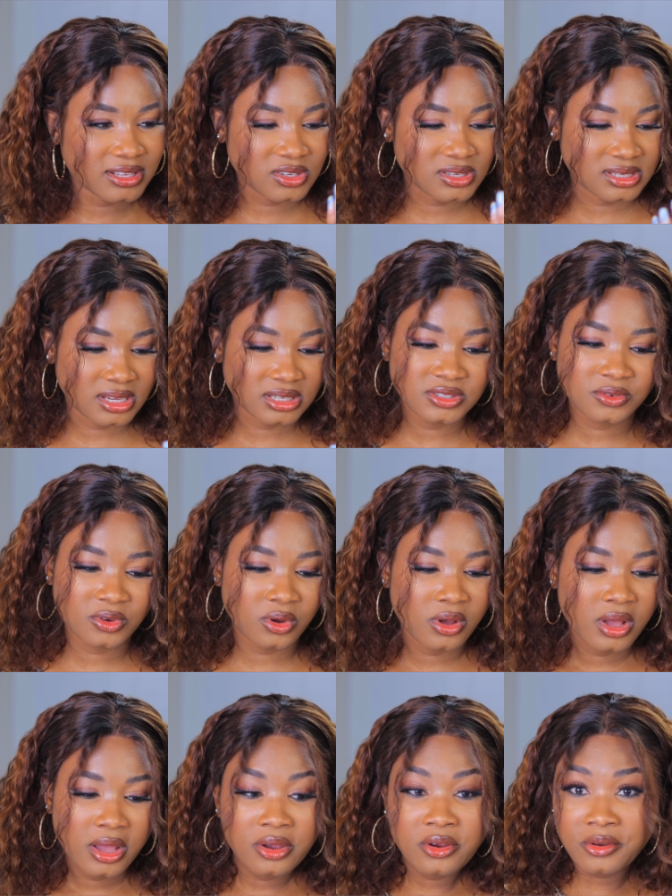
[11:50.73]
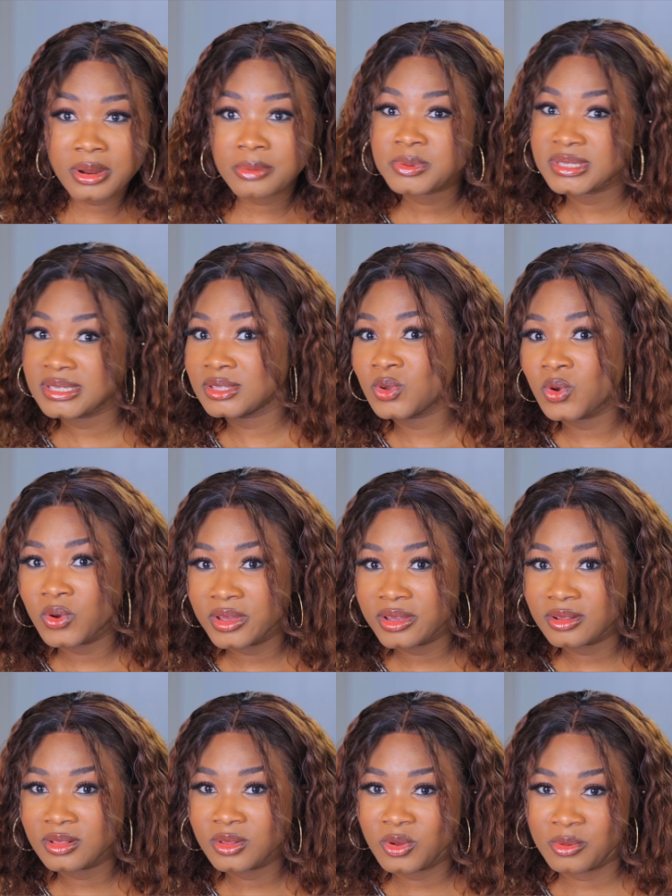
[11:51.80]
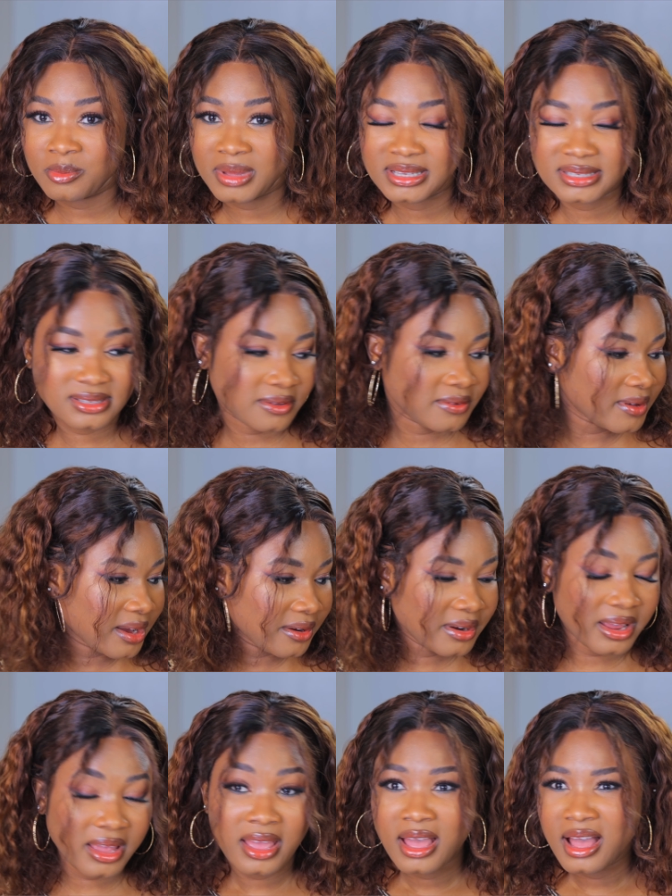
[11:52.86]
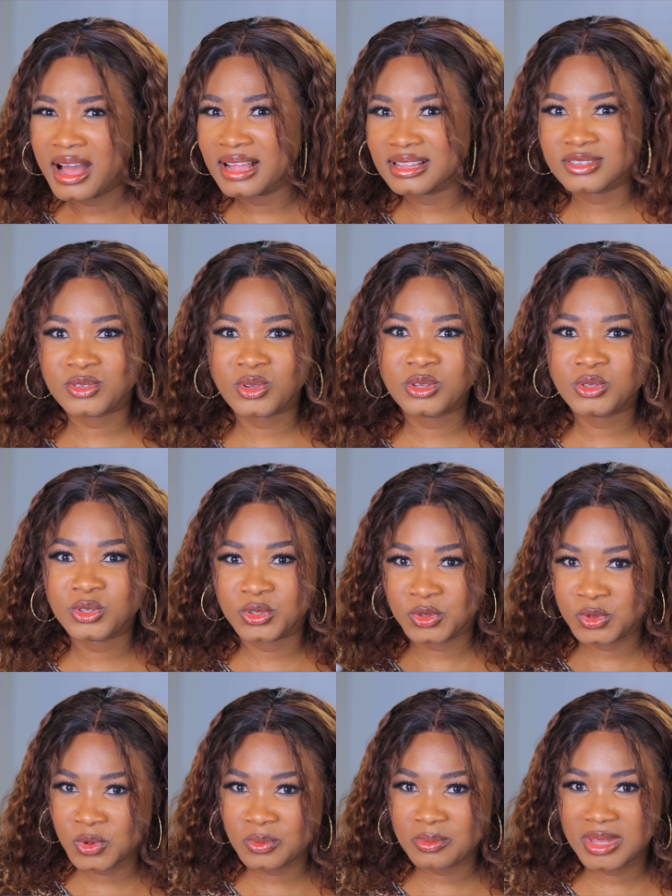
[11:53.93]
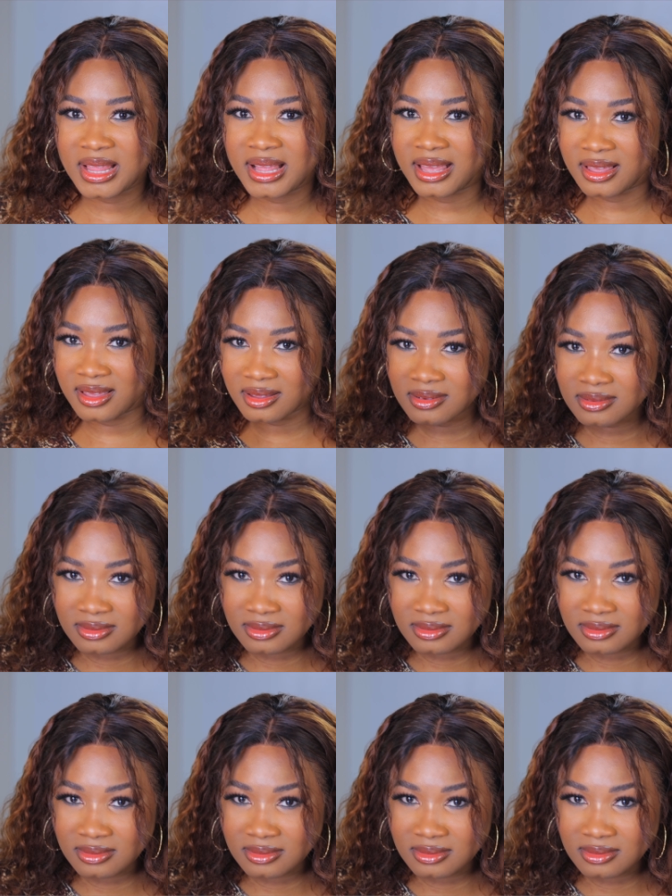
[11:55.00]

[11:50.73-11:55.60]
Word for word: I just search for grape seed oil on my safari and it's going to show me like